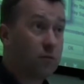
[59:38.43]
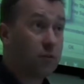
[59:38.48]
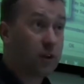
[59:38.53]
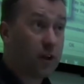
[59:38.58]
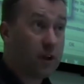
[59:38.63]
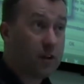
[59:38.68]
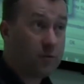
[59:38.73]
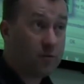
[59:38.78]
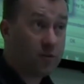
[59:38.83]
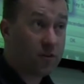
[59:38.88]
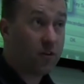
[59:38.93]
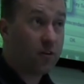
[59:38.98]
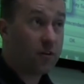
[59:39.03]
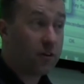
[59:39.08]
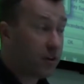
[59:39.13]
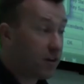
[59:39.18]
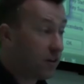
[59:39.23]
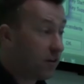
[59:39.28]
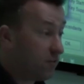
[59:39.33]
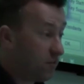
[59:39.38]
Okay, so I'm
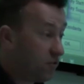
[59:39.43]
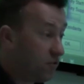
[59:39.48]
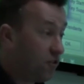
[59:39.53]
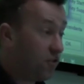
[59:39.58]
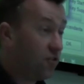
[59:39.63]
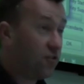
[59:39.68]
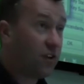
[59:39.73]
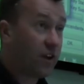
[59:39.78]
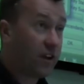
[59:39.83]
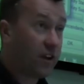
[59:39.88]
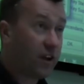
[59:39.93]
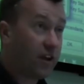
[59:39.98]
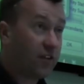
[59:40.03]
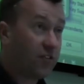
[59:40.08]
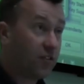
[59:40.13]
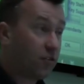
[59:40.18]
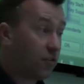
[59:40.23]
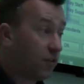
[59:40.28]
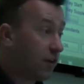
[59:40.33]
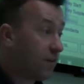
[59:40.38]
going to choose that
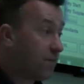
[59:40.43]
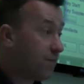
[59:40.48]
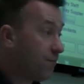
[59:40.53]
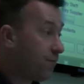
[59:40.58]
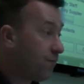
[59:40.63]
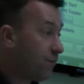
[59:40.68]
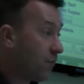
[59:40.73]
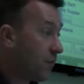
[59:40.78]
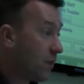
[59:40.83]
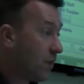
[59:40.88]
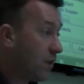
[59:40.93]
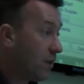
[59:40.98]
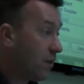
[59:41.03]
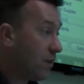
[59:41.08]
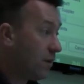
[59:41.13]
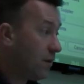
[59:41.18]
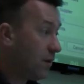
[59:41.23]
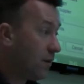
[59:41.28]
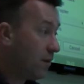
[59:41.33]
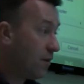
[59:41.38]
category.
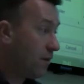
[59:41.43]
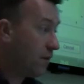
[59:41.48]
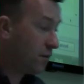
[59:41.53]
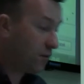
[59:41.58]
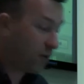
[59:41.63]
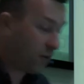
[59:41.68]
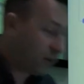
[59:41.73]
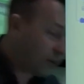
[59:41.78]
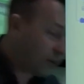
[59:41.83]
So